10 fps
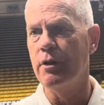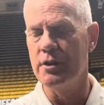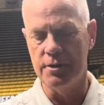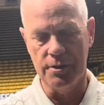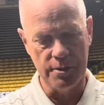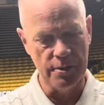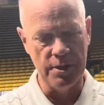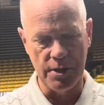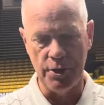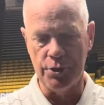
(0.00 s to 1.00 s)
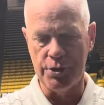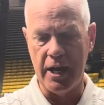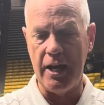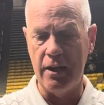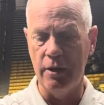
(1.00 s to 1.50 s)
his
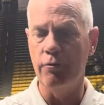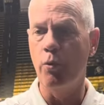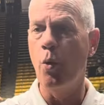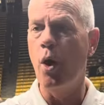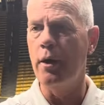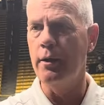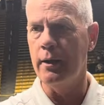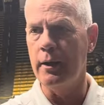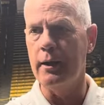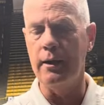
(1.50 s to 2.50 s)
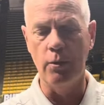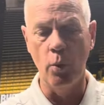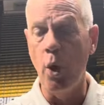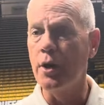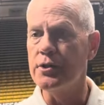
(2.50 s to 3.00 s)
understanding of what he
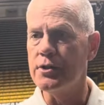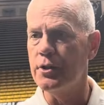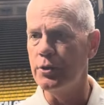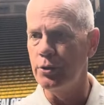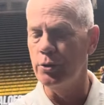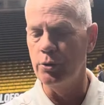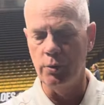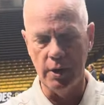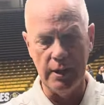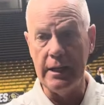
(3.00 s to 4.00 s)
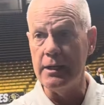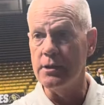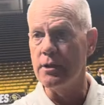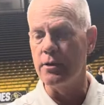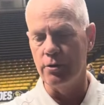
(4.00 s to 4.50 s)
wants to do, what he needs
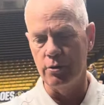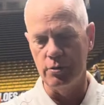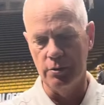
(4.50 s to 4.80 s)
to do,